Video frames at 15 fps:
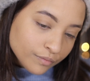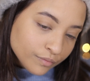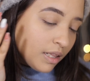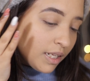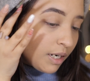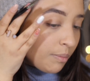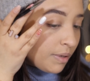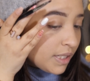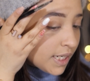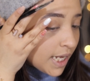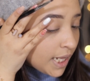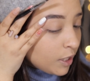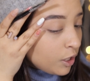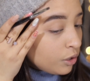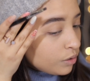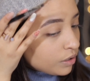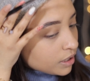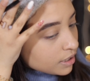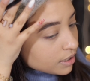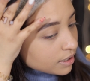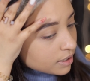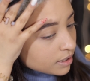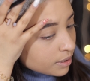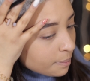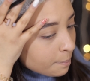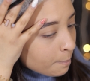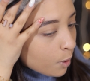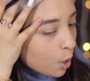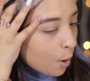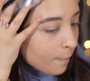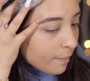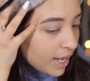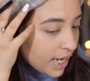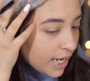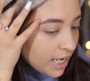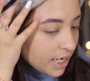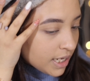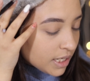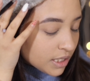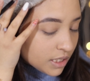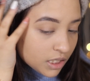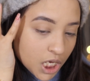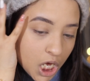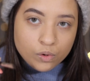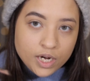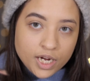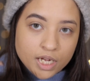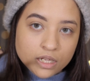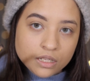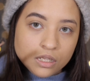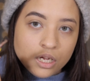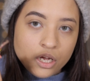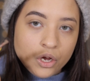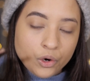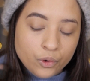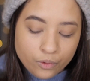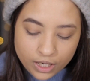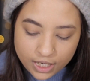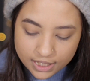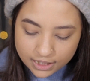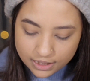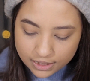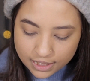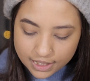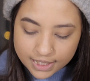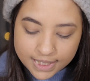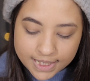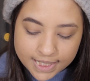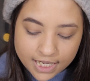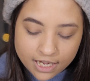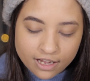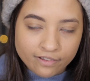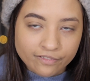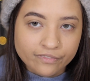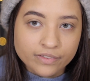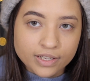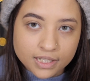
Let me tell you, this pomade is real stiff.